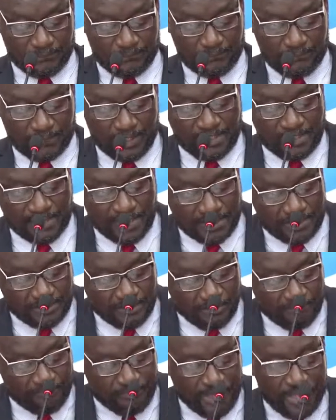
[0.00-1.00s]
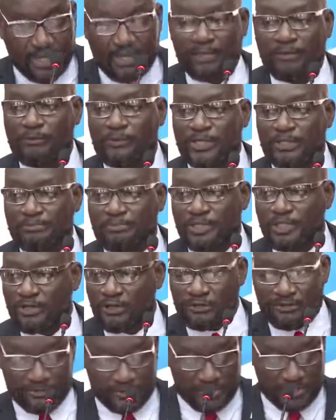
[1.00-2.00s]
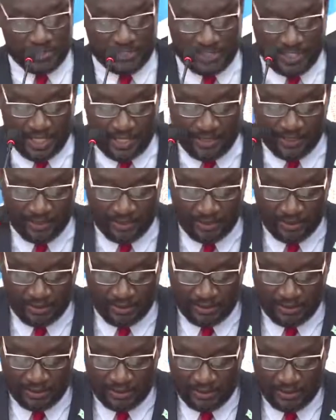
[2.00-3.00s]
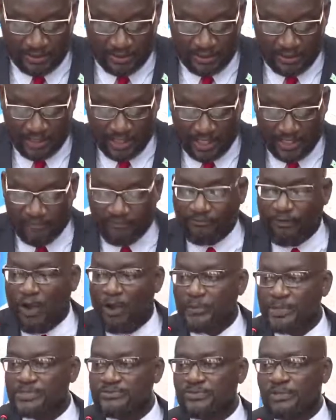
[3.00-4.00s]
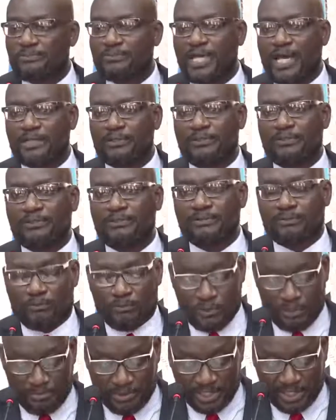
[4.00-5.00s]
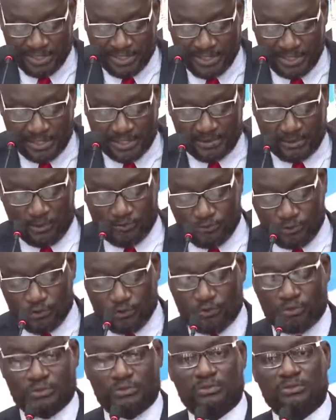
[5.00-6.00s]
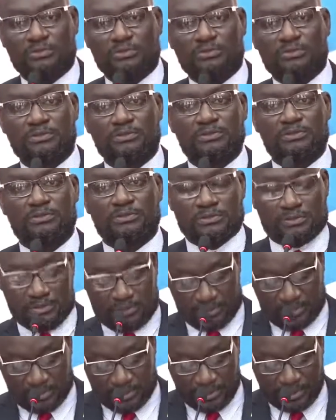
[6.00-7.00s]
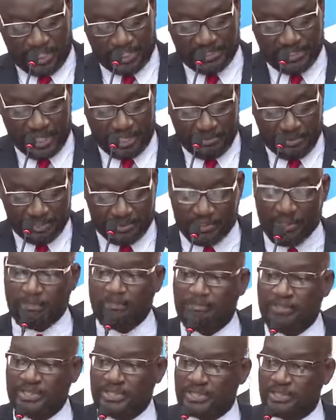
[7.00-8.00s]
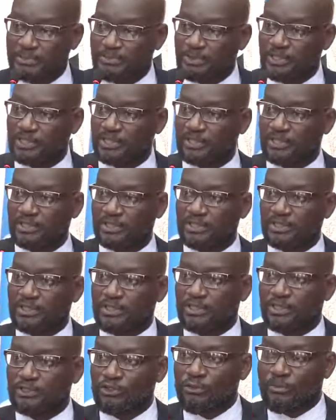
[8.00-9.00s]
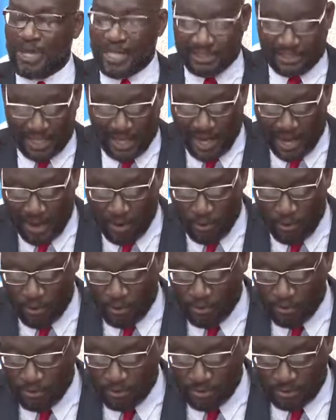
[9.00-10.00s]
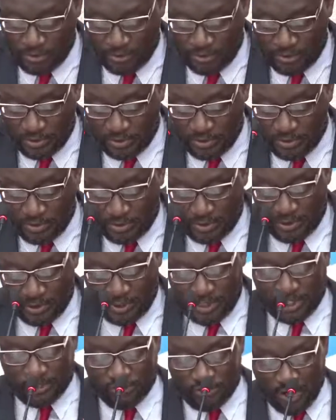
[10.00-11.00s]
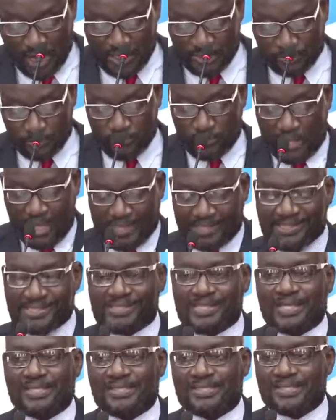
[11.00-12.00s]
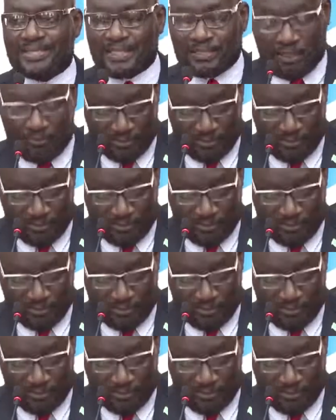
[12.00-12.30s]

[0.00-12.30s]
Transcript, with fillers: The 6th of May will be on Thursday, and four weeks from that will be the 6th of June. The time is up, Mr. Speaker. No matter how they try to extend state of